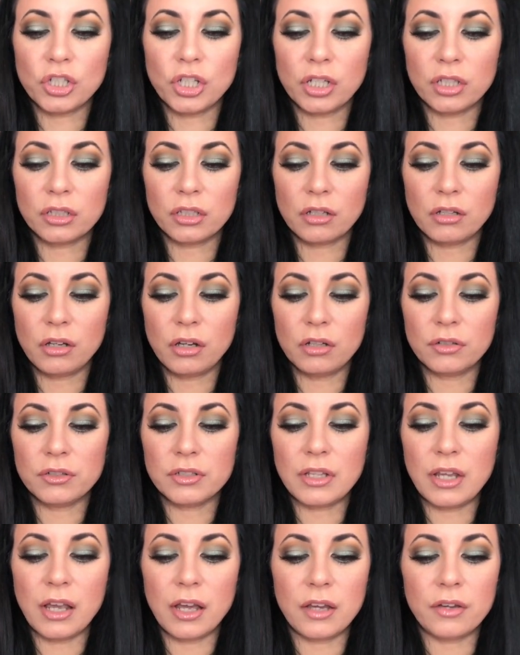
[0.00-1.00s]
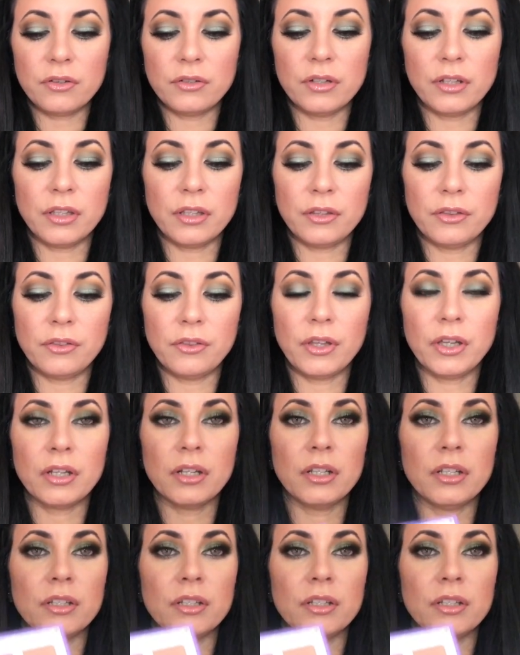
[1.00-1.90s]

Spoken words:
check the colors out, and that